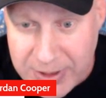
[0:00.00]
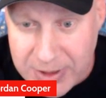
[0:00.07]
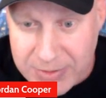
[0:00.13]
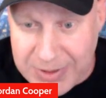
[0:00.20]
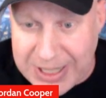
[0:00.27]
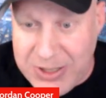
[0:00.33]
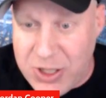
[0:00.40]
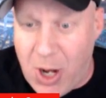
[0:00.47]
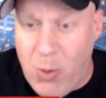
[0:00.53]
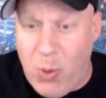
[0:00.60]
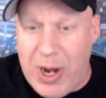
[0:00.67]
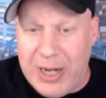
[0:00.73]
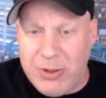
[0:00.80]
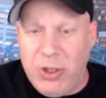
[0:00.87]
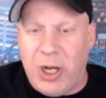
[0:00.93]
Right?
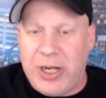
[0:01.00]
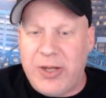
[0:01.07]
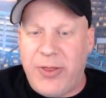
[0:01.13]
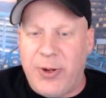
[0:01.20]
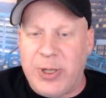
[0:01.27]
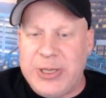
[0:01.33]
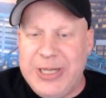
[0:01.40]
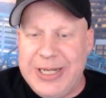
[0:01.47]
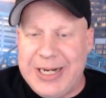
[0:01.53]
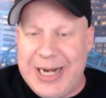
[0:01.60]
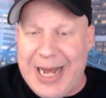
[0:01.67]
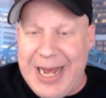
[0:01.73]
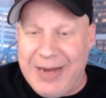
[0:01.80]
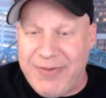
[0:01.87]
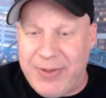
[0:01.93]
Nowhere. Look,
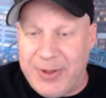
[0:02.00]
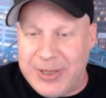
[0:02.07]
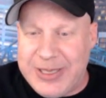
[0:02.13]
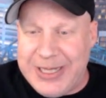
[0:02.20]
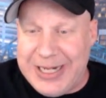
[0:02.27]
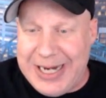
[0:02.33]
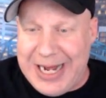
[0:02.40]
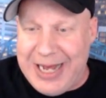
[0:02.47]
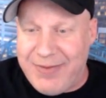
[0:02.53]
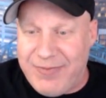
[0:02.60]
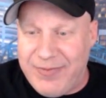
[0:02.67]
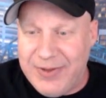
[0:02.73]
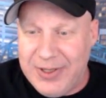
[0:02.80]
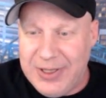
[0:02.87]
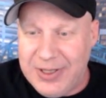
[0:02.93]
13.5,
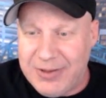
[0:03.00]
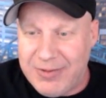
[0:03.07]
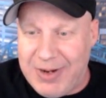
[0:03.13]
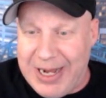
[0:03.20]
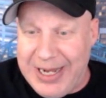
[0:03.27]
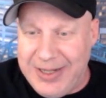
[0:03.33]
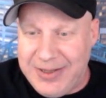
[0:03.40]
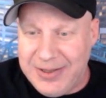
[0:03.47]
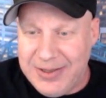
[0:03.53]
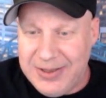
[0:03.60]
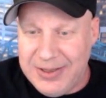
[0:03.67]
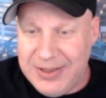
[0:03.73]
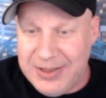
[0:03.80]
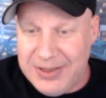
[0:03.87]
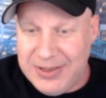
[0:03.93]
right?
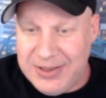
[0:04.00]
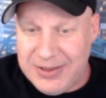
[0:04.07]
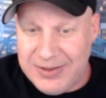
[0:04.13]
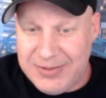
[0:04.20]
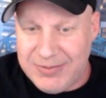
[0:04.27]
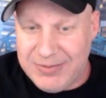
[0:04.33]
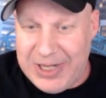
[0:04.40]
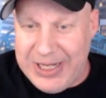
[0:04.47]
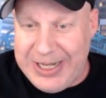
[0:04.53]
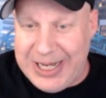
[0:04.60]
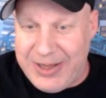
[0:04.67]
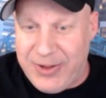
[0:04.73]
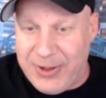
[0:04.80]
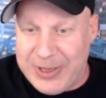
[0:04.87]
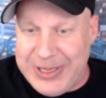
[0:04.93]
Right? You
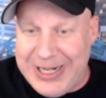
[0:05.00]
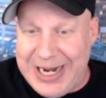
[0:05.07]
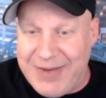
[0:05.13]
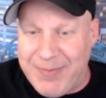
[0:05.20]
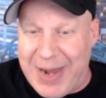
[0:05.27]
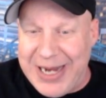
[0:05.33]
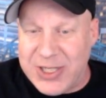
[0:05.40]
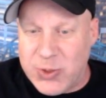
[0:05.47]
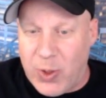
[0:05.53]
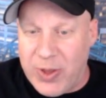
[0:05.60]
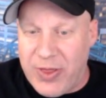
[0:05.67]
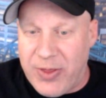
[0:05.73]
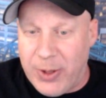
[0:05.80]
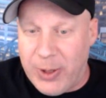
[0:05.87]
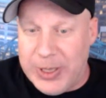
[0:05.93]
get 13.5 minus
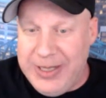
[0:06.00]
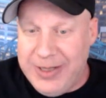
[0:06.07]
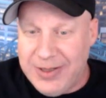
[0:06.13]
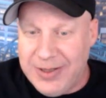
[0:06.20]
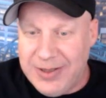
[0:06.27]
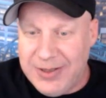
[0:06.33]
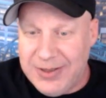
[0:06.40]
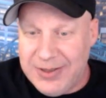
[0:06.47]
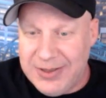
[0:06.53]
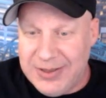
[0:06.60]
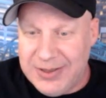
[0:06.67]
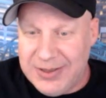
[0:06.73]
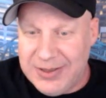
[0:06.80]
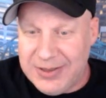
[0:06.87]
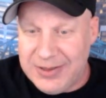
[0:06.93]
130
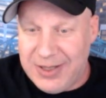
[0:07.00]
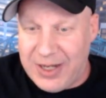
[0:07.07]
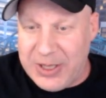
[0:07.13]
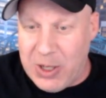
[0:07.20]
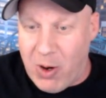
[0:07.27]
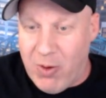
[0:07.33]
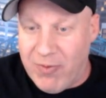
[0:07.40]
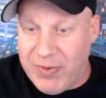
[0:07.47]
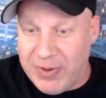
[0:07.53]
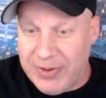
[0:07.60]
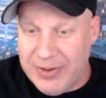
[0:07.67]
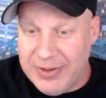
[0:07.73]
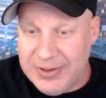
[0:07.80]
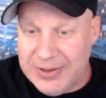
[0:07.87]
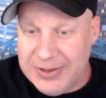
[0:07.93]
on the
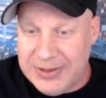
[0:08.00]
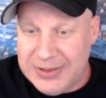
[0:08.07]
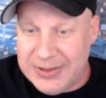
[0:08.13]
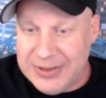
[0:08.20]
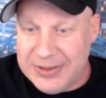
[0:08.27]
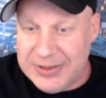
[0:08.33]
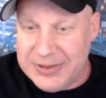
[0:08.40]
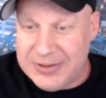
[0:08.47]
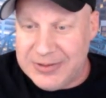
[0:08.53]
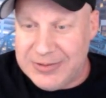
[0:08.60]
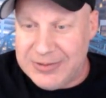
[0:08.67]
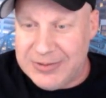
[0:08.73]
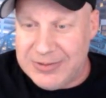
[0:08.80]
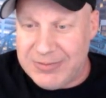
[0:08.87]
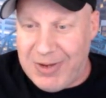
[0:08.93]
over.
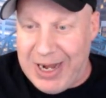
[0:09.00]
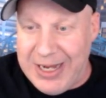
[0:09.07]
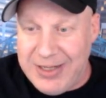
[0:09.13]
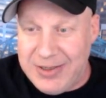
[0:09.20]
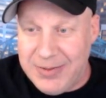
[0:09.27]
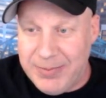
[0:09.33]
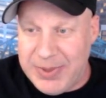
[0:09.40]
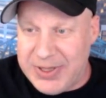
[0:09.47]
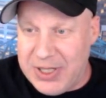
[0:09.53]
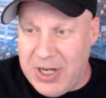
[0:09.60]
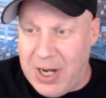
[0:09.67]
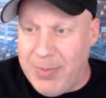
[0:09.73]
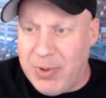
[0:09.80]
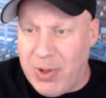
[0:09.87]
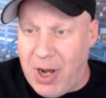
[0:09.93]
Right? But the
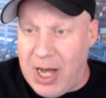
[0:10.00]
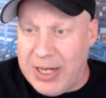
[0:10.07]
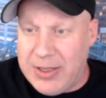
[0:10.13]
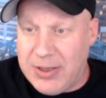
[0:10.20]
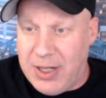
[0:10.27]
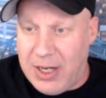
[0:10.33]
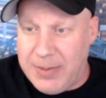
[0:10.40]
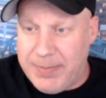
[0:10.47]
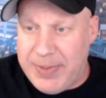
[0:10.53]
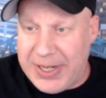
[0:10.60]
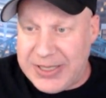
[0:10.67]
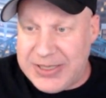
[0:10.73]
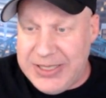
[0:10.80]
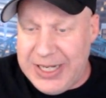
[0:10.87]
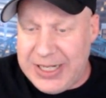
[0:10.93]
number on
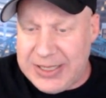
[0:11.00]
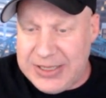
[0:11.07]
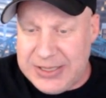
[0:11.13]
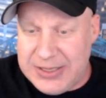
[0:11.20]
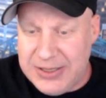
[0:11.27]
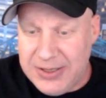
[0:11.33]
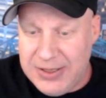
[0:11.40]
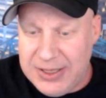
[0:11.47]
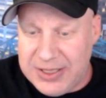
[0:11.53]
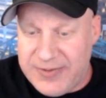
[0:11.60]
Pick6 is